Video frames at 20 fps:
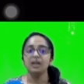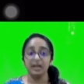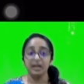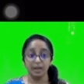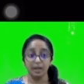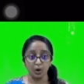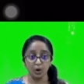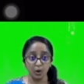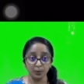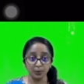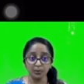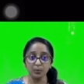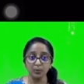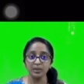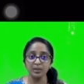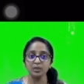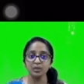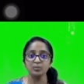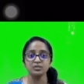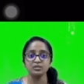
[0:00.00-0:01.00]
I hope the
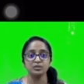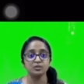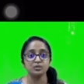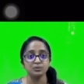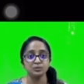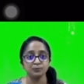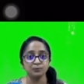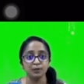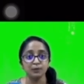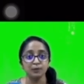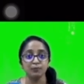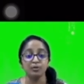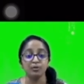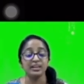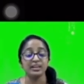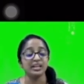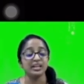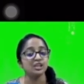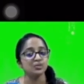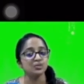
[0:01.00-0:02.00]
video was useful
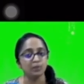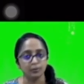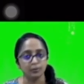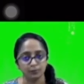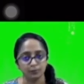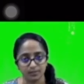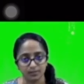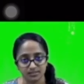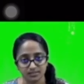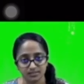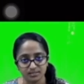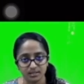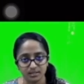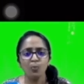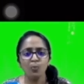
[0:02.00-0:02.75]
for each one of us.